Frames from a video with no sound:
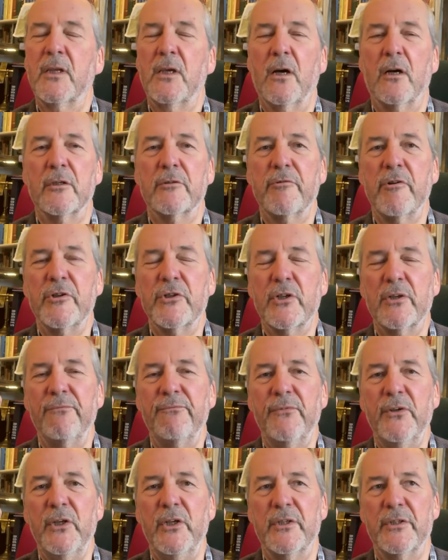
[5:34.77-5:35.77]
cartridge
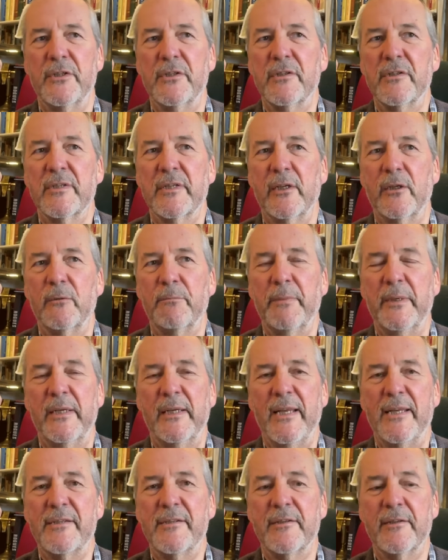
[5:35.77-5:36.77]
converters. There'll be
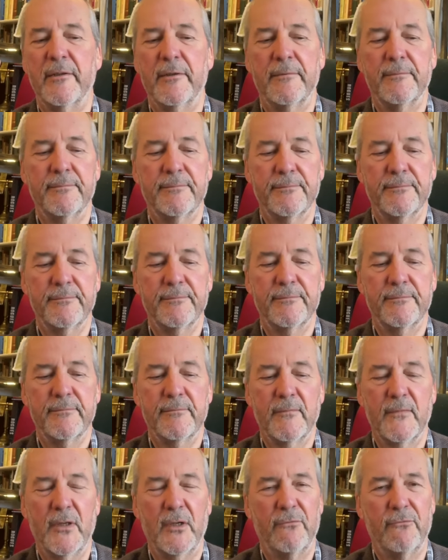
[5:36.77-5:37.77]
less than
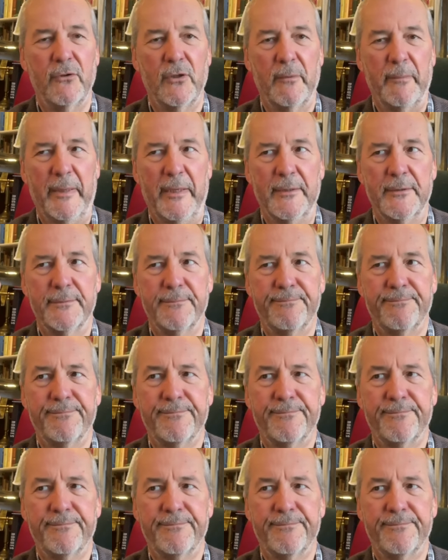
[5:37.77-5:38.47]
a full amount.